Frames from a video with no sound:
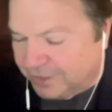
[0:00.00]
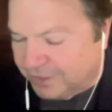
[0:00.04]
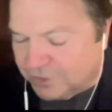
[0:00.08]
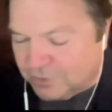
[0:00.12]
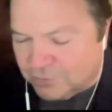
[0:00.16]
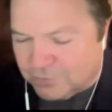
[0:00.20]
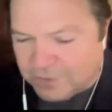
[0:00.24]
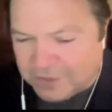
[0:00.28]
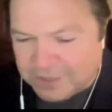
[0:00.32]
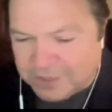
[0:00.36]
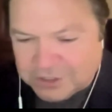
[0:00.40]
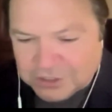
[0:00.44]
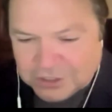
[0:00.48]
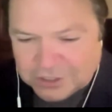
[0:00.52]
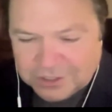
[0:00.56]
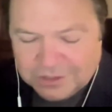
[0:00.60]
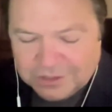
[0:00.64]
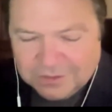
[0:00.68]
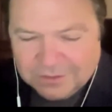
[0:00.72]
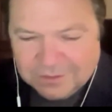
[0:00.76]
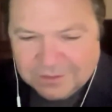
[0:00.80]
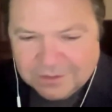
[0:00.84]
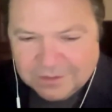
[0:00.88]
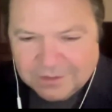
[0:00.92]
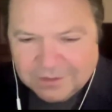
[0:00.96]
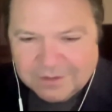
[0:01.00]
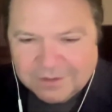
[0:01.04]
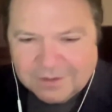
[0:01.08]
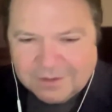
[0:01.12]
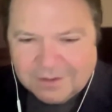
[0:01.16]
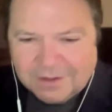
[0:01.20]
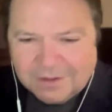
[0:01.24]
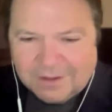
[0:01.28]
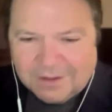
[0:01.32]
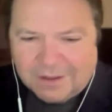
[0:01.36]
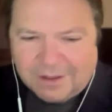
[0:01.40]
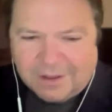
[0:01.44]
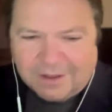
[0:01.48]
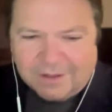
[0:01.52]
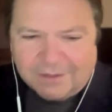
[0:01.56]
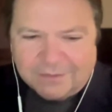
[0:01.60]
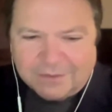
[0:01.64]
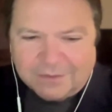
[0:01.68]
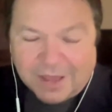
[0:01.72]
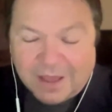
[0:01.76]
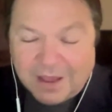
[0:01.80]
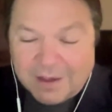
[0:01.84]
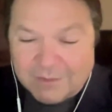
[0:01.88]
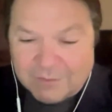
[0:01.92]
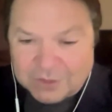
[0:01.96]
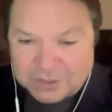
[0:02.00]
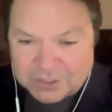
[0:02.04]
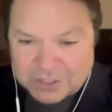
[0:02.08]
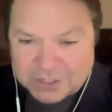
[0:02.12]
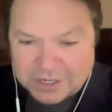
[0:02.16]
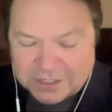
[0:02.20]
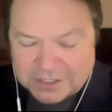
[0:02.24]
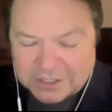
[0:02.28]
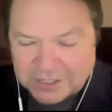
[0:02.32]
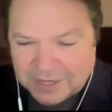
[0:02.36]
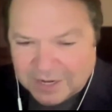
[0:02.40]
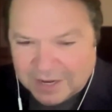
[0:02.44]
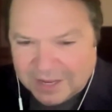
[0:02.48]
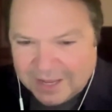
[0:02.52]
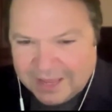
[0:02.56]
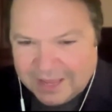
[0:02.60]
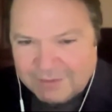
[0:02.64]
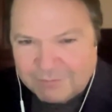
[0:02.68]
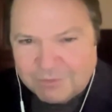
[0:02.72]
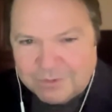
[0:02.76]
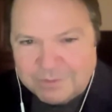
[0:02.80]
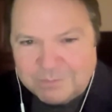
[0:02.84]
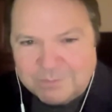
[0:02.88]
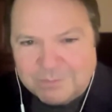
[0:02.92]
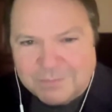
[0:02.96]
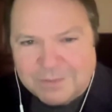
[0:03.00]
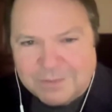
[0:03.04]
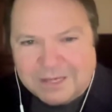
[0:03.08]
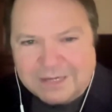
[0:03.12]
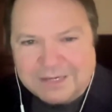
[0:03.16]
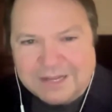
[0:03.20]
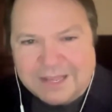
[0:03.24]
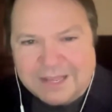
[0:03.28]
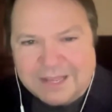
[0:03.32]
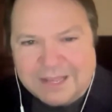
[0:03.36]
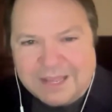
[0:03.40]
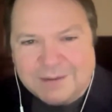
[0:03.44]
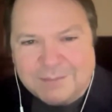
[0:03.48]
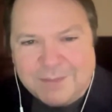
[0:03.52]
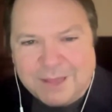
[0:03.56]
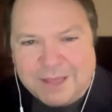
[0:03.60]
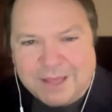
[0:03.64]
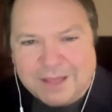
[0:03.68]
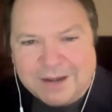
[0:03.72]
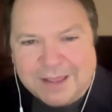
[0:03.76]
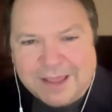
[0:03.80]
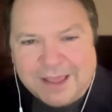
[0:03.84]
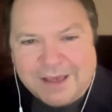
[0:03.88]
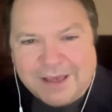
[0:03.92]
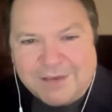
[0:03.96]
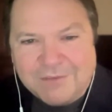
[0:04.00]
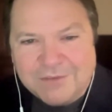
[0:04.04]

intervention, the conversation I had with my dad about